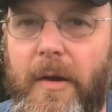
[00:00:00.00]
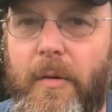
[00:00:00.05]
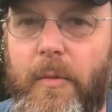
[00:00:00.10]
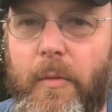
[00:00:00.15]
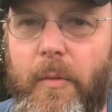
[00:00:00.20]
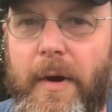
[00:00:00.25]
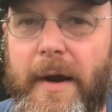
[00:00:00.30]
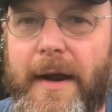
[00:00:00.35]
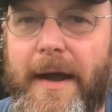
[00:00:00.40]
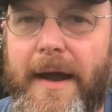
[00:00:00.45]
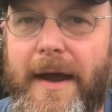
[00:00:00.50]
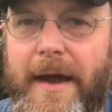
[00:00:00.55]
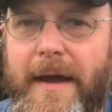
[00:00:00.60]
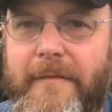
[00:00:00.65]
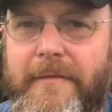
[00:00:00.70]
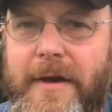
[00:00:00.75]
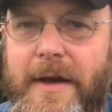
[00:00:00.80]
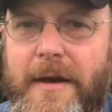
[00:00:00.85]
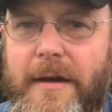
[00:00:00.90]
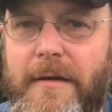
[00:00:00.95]
What I have
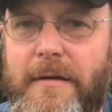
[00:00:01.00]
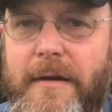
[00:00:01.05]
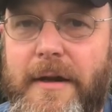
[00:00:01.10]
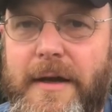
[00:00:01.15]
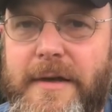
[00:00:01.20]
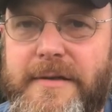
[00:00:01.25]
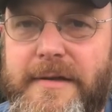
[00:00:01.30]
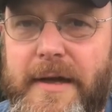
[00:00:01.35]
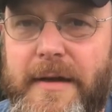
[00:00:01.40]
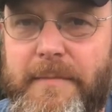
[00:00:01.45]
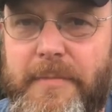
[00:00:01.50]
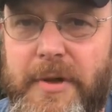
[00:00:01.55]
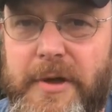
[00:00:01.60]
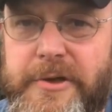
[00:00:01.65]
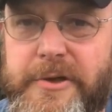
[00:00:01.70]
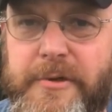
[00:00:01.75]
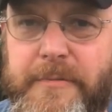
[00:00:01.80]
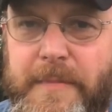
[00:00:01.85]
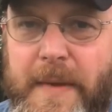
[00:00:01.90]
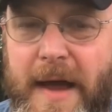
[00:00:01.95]
here is a
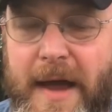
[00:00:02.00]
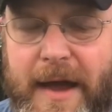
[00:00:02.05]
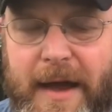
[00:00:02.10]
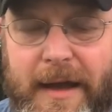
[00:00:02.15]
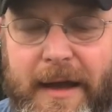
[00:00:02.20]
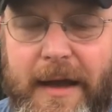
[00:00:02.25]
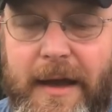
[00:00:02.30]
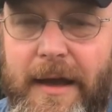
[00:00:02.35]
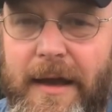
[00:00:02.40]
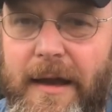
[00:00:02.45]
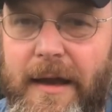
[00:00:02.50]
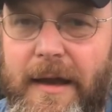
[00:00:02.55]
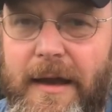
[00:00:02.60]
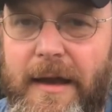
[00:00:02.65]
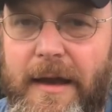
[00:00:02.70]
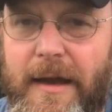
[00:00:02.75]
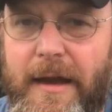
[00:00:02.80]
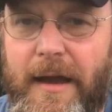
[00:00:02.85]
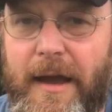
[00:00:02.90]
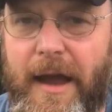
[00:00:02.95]
butchered bag,
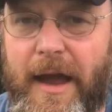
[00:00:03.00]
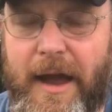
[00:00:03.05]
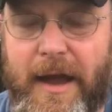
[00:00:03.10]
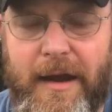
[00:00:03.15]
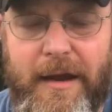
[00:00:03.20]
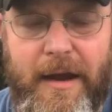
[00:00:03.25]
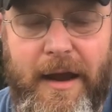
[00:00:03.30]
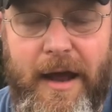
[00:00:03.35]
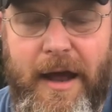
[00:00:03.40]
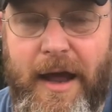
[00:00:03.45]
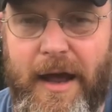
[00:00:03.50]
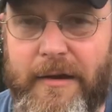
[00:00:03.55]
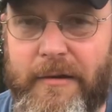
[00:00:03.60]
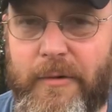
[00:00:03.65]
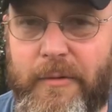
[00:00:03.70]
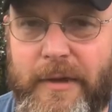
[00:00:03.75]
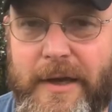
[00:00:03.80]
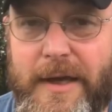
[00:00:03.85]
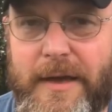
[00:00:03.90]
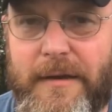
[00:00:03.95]
and I
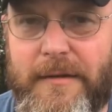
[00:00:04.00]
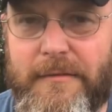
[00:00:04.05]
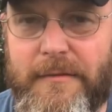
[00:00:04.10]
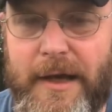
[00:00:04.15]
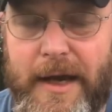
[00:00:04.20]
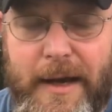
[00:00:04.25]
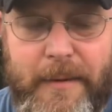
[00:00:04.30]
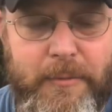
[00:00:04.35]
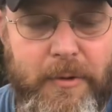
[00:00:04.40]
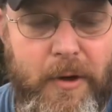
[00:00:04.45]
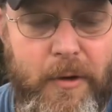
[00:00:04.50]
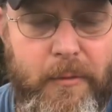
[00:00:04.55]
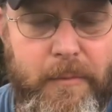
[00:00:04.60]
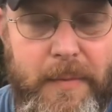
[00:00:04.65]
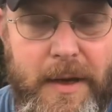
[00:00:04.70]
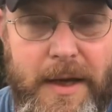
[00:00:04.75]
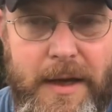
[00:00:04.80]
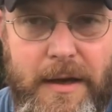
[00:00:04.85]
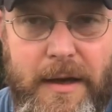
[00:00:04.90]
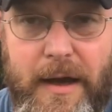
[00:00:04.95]
don't eat lab-grown
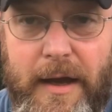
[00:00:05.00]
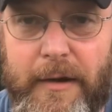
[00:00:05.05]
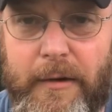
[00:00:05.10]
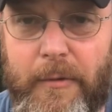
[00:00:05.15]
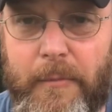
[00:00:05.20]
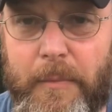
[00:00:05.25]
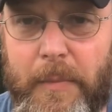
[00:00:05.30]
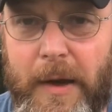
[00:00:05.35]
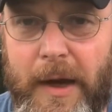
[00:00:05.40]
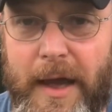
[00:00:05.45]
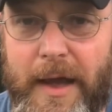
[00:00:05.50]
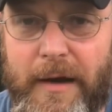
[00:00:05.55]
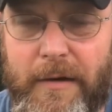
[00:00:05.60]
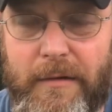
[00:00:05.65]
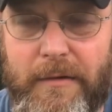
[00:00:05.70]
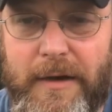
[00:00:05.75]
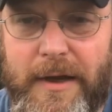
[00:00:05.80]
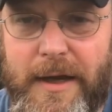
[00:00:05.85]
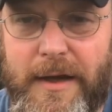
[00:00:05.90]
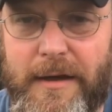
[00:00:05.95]
meat. I don't plan
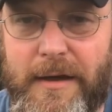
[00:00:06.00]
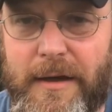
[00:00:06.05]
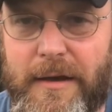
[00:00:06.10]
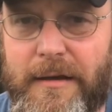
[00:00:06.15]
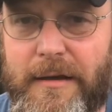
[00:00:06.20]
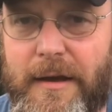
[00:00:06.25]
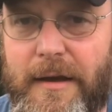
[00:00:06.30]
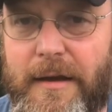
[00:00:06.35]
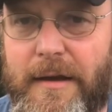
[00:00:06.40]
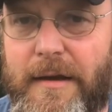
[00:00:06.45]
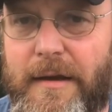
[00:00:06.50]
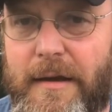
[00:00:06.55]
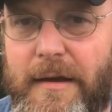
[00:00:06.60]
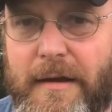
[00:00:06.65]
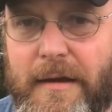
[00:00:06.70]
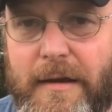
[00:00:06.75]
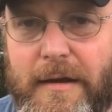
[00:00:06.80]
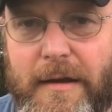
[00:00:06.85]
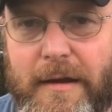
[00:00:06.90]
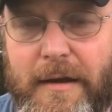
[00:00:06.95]
on eating it.
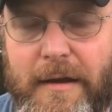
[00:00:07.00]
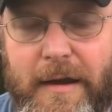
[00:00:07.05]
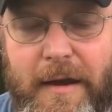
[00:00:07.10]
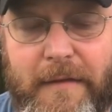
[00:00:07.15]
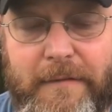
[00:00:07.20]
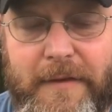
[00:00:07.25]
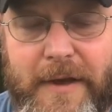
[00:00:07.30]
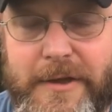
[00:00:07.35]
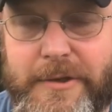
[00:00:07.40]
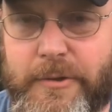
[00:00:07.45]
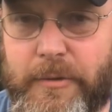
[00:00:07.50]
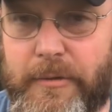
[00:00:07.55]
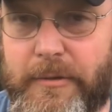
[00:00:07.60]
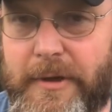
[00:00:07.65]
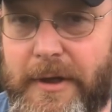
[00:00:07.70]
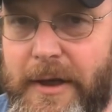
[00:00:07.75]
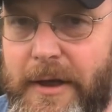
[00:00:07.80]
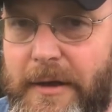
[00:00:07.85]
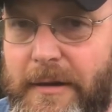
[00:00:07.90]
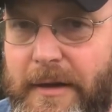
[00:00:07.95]
If that's your
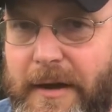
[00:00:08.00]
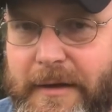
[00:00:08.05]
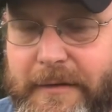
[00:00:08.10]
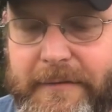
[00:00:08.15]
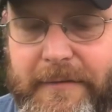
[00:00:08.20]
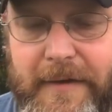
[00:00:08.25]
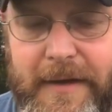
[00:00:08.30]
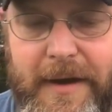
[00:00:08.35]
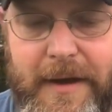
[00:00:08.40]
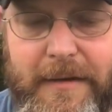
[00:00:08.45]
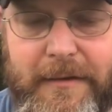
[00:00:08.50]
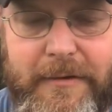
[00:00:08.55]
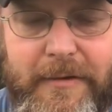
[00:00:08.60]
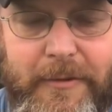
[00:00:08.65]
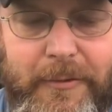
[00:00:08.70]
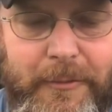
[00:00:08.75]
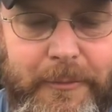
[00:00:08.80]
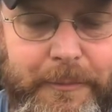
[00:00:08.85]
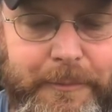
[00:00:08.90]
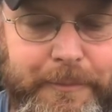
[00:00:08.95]
thing, that's fine too.